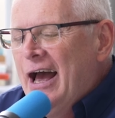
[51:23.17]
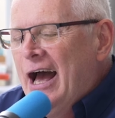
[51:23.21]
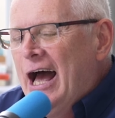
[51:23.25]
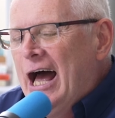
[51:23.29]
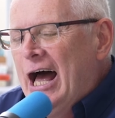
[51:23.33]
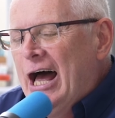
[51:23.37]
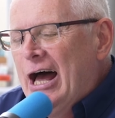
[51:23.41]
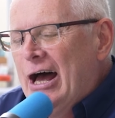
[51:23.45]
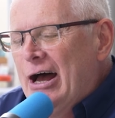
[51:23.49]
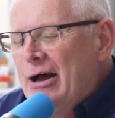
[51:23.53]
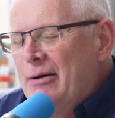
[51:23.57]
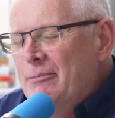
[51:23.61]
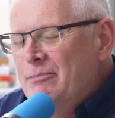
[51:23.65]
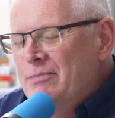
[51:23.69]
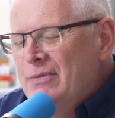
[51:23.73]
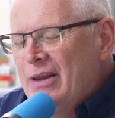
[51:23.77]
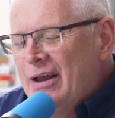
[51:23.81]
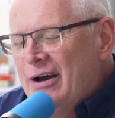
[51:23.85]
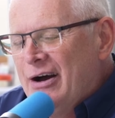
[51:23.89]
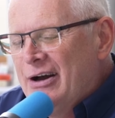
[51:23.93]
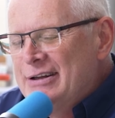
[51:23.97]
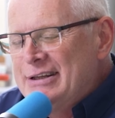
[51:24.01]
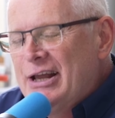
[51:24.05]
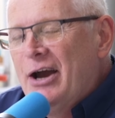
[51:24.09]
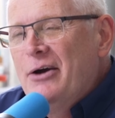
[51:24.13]
um,
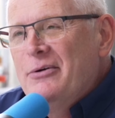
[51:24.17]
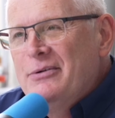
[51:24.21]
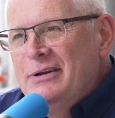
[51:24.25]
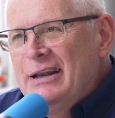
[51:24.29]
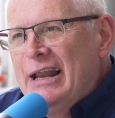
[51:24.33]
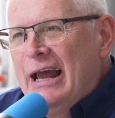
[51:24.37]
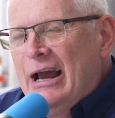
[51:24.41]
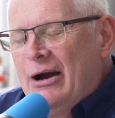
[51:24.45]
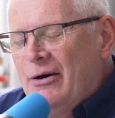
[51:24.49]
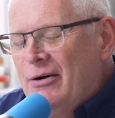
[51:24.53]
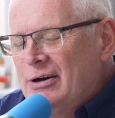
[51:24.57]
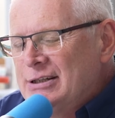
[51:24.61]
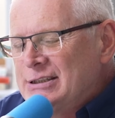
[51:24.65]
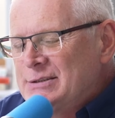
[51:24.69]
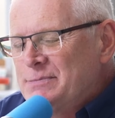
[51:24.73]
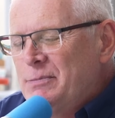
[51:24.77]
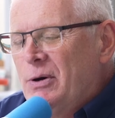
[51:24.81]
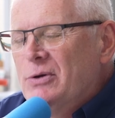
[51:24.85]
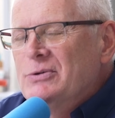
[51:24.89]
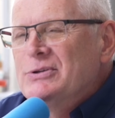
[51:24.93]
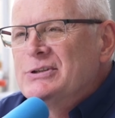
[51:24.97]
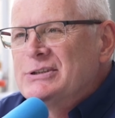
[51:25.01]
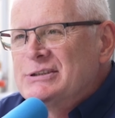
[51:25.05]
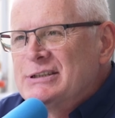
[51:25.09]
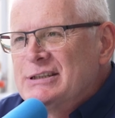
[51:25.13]
I don't now. I
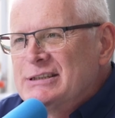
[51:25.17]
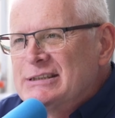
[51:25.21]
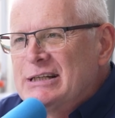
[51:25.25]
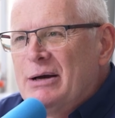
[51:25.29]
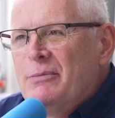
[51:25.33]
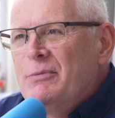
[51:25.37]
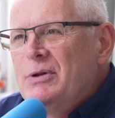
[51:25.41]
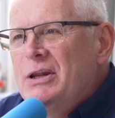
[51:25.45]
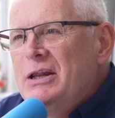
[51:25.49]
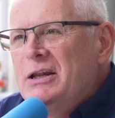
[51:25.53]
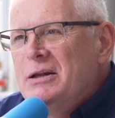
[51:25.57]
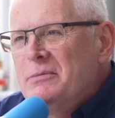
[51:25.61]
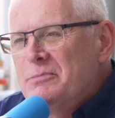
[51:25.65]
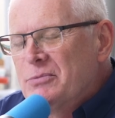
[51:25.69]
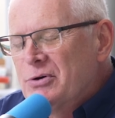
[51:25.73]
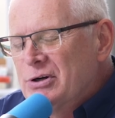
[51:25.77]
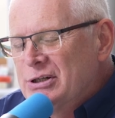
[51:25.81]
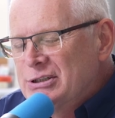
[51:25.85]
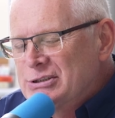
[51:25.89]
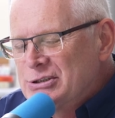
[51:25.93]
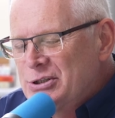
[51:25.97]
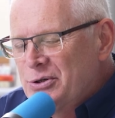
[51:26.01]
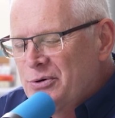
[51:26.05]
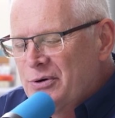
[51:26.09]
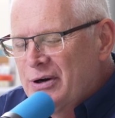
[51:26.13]
sponsor someone in the
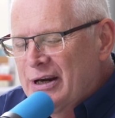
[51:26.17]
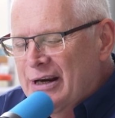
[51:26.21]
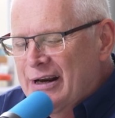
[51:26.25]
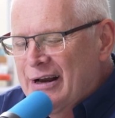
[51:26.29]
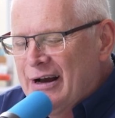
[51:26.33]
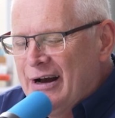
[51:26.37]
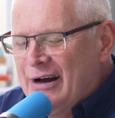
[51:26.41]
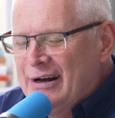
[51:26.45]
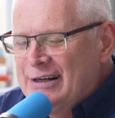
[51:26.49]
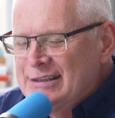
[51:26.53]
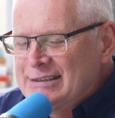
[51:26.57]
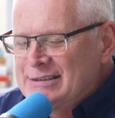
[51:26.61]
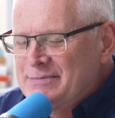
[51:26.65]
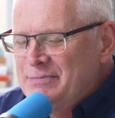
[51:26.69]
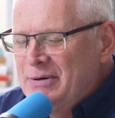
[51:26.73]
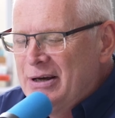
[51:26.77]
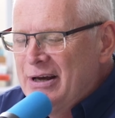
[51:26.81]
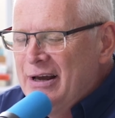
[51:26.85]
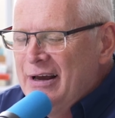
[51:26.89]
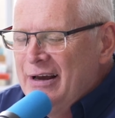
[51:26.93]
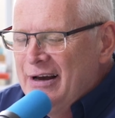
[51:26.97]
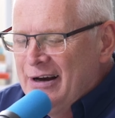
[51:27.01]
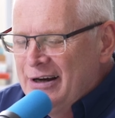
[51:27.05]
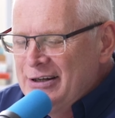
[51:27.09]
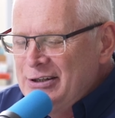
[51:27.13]
British touring cars,
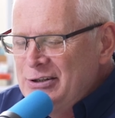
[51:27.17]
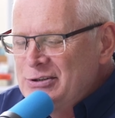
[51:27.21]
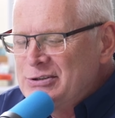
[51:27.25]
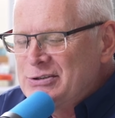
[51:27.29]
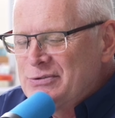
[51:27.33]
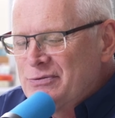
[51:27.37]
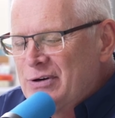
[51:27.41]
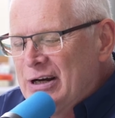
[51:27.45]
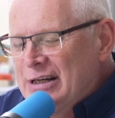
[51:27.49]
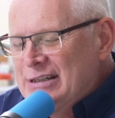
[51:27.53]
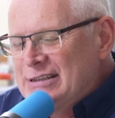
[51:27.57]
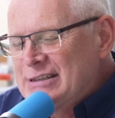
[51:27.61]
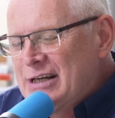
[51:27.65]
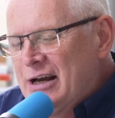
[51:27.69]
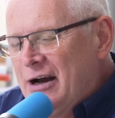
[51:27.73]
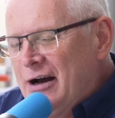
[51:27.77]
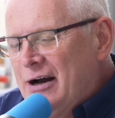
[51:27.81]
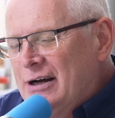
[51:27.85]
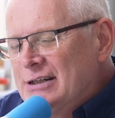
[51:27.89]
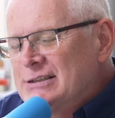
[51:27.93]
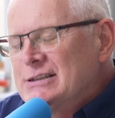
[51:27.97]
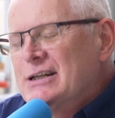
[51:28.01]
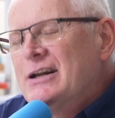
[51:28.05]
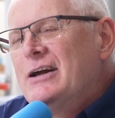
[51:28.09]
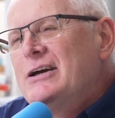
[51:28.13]
but I used to race
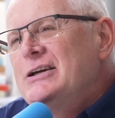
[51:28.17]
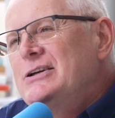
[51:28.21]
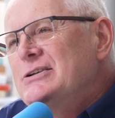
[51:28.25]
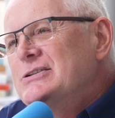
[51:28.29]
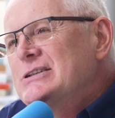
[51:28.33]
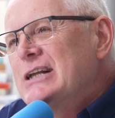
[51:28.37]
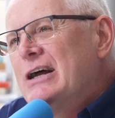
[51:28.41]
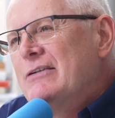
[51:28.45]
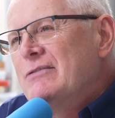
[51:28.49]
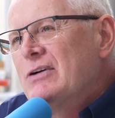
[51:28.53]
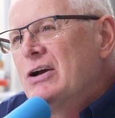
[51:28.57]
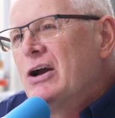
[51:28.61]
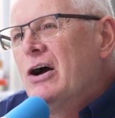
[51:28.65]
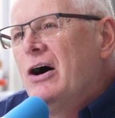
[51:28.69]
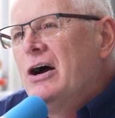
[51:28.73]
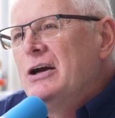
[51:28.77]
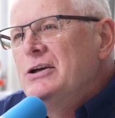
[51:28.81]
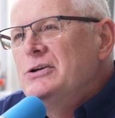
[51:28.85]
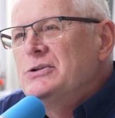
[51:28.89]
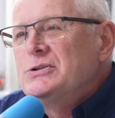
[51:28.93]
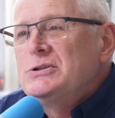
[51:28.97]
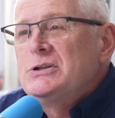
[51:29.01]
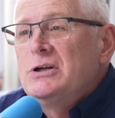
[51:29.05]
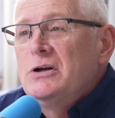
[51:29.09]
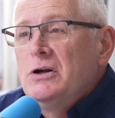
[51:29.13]
cars, and I used to have a guy who
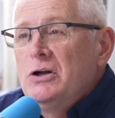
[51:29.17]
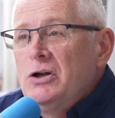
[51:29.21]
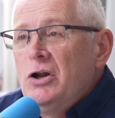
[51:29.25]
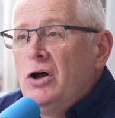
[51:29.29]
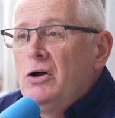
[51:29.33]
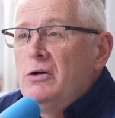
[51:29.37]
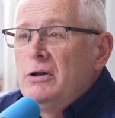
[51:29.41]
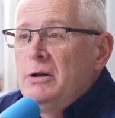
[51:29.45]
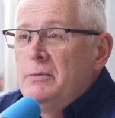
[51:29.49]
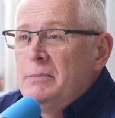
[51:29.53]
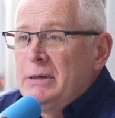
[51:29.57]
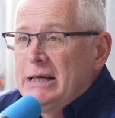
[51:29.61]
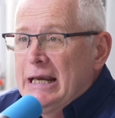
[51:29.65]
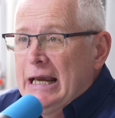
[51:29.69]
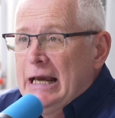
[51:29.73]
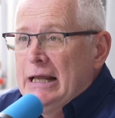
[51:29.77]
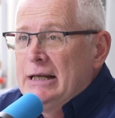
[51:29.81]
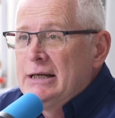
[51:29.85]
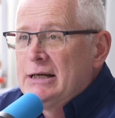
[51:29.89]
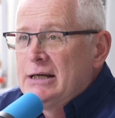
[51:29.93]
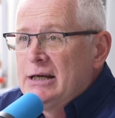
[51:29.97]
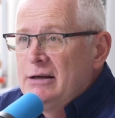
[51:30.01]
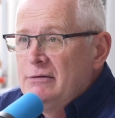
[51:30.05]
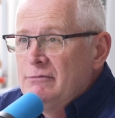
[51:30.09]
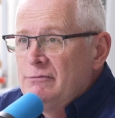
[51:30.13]
used to do a lot of the
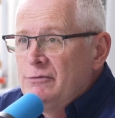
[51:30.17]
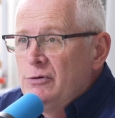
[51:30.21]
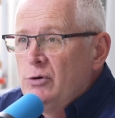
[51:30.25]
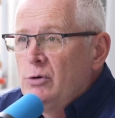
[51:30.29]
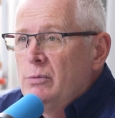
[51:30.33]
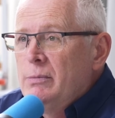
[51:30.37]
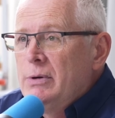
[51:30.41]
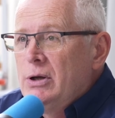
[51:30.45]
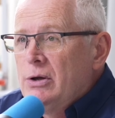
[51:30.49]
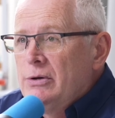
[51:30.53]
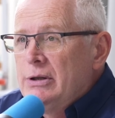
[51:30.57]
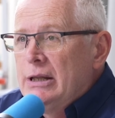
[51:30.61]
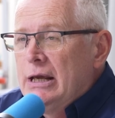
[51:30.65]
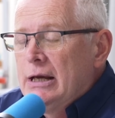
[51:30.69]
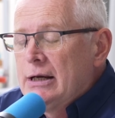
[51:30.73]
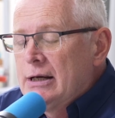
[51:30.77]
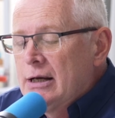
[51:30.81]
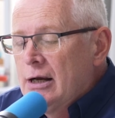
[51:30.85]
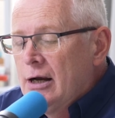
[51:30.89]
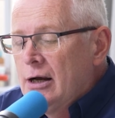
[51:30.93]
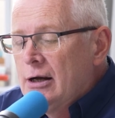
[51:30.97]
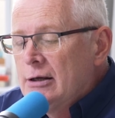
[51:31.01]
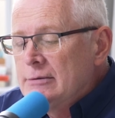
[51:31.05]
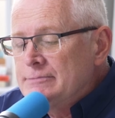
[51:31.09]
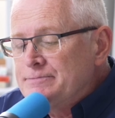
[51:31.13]
mechanicking for me on that
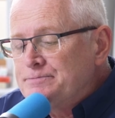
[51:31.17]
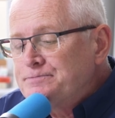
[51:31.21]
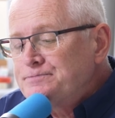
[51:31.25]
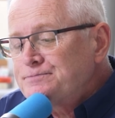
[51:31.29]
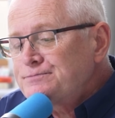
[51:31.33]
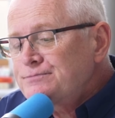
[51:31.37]
car.